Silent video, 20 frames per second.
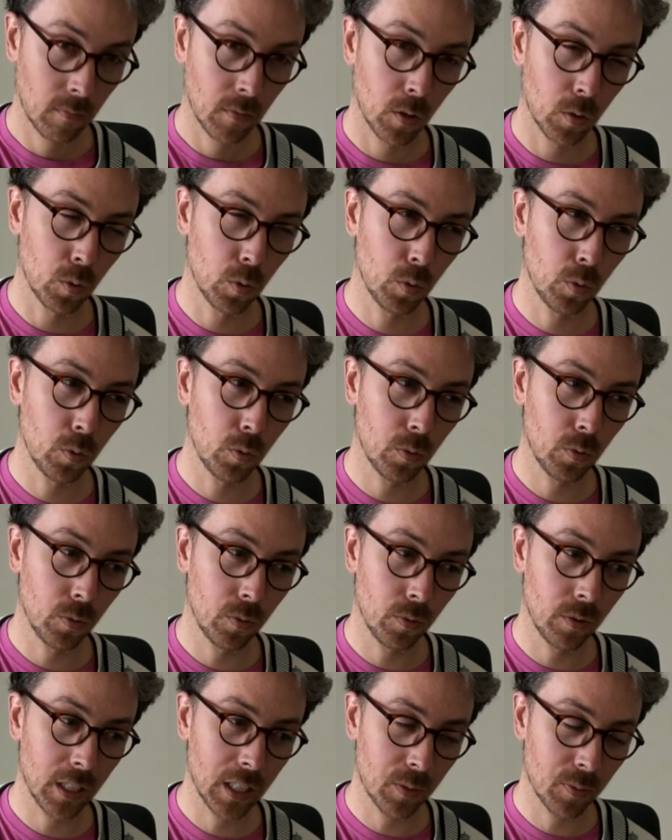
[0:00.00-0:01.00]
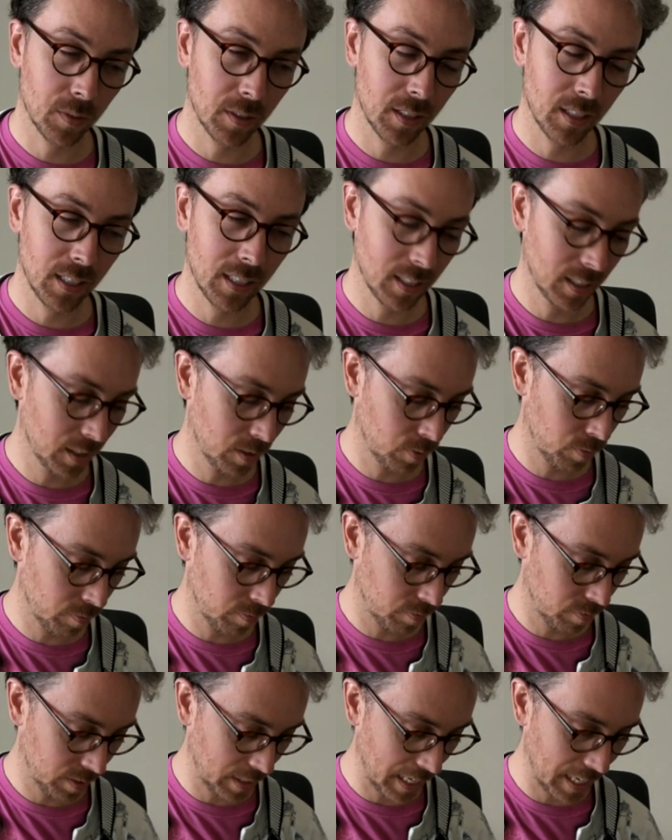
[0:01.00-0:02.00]
Ooh, this one is
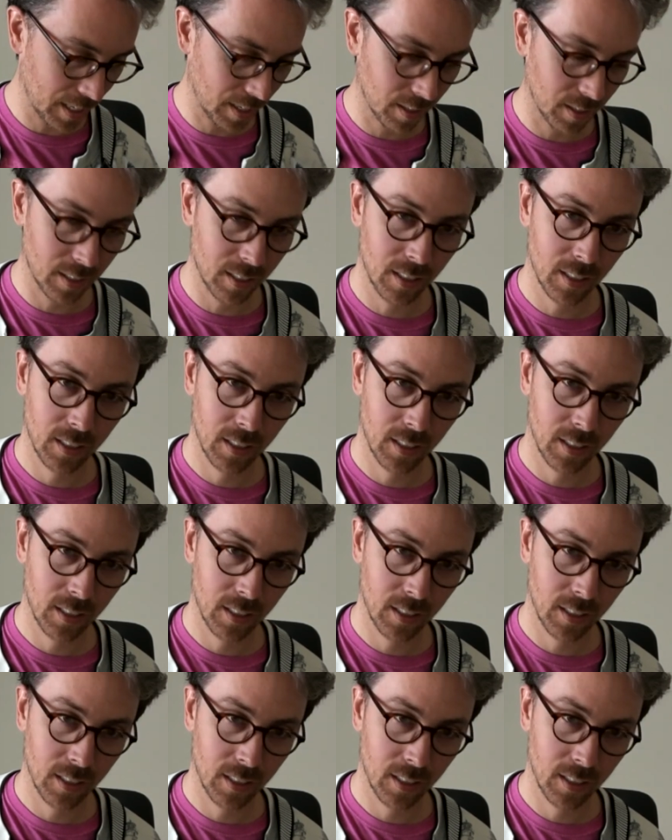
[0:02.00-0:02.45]
standard.